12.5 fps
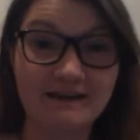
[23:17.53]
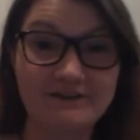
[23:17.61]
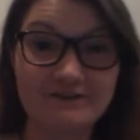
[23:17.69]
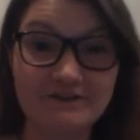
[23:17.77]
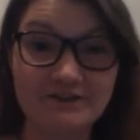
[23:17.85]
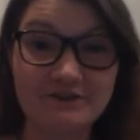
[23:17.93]

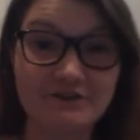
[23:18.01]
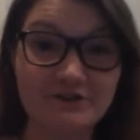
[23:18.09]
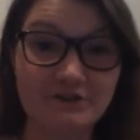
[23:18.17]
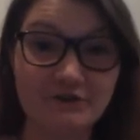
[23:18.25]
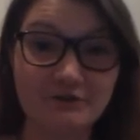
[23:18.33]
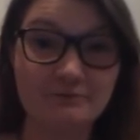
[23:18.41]
Here's your
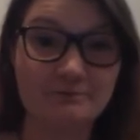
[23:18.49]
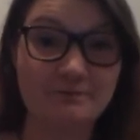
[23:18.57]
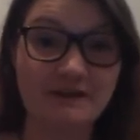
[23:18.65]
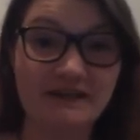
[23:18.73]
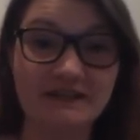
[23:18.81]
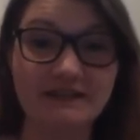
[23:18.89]
new
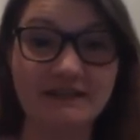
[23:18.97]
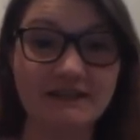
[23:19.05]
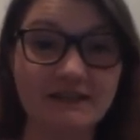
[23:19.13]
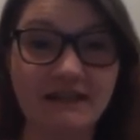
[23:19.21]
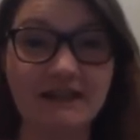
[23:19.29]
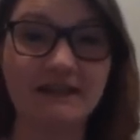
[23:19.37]
beat.
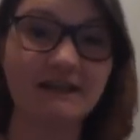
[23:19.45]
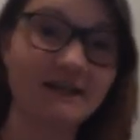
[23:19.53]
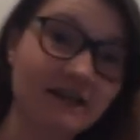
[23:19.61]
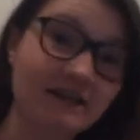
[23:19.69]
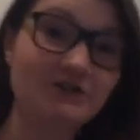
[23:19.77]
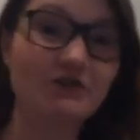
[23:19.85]

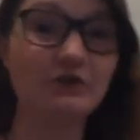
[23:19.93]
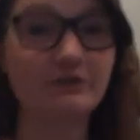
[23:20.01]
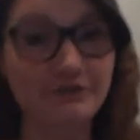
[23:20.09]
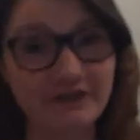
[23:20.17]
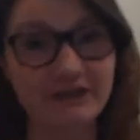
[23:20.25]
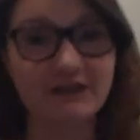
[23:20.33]
Get
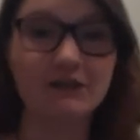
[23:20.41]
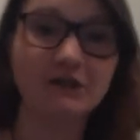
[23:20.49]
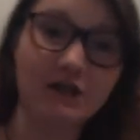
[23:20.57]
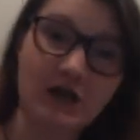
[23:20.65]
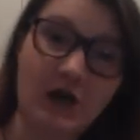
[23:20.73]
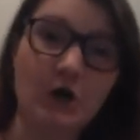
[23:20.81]
your feet
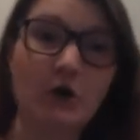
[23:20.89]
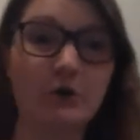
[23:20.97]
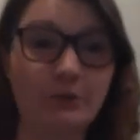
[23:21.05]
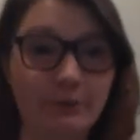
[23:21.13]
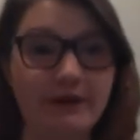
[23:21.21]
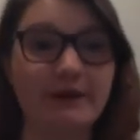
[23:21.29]

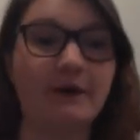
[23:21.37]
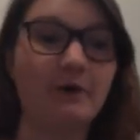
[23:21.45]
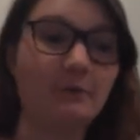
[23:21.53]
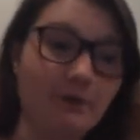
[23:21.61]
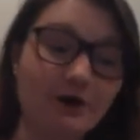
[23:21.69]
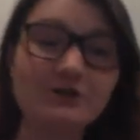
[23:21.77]
going.
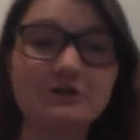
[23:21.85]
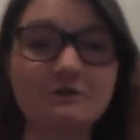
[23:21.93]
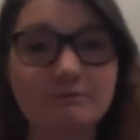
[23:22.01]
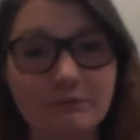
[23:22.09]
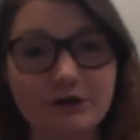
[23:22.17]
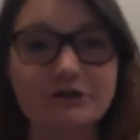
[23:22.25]
Go march,
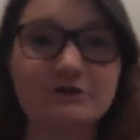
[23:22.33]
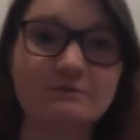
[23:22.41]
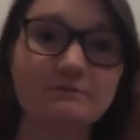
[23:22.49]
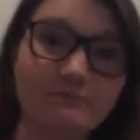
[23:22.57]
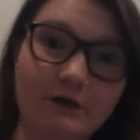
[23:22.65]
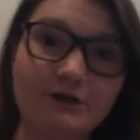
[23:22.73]
march,
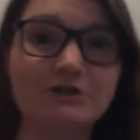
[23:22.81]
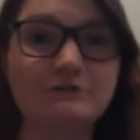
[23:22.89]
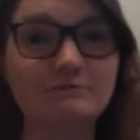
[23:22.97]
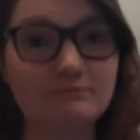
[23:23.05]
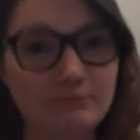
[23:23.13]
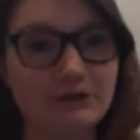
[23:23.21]
march,
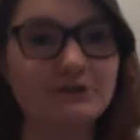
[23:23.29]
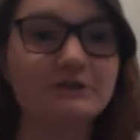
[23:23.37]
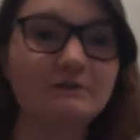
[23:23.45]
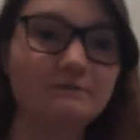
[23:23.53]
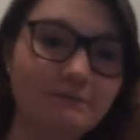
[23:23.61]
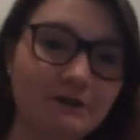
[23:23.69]
march,
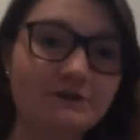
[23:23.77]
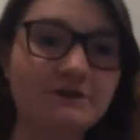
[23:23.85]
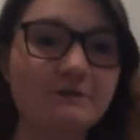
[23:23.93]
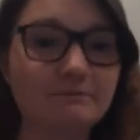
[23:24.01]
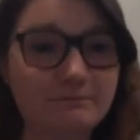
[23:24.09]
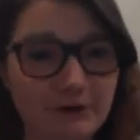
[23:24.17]
march,
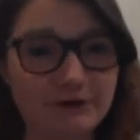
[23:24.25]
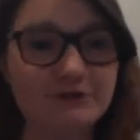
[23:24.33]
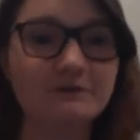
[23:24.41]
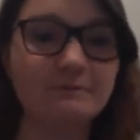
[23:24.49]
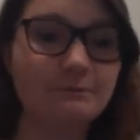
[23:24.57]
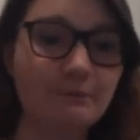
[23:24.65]

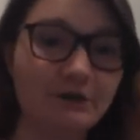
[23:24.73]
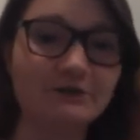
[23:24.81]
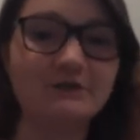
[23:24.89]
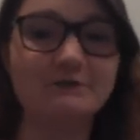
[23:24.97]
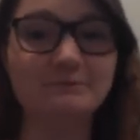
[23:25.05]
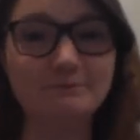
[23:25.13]
march,
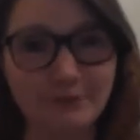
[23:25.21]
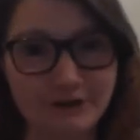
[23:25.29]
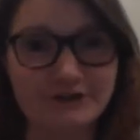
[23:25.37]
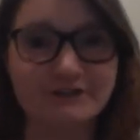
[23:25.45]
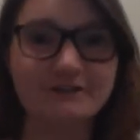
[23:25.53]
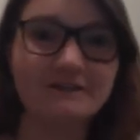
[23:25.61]
march,
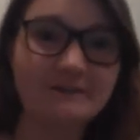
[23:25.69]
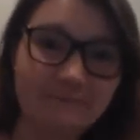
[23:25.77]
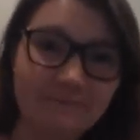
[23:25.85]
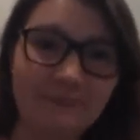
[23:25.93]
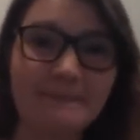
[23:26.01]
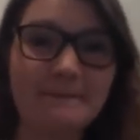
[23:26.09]
march.
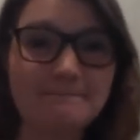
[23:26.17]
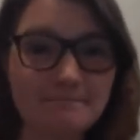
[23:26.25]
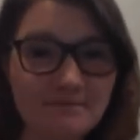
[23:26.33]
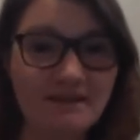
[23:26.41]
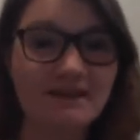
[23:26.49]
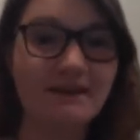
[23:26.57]

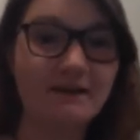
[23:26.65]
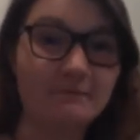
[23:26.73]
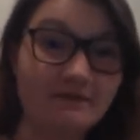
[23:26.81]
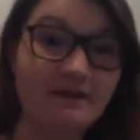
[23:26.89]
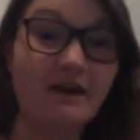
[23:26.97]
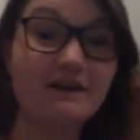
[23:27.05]

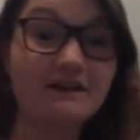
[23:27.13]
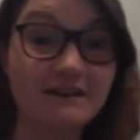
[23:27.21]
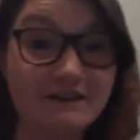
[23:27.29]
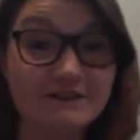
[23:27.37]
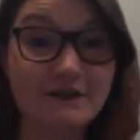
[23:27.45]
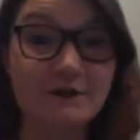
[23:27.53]
Okay,
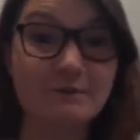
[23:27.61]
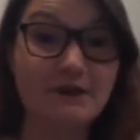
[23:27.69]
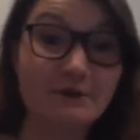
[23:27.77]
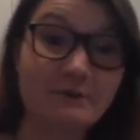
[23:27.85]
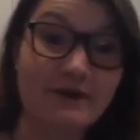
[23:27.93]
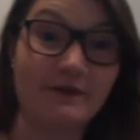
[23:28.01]
gonna start
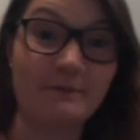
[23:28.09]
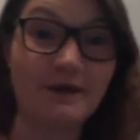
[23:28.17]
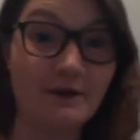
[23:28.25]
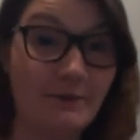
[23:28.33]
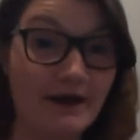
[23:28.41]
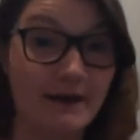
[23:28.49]
playing rhythm.
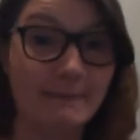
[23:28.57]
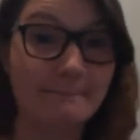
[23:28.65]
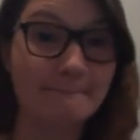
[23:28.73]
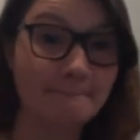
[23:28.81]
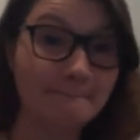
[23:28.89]
Get ready.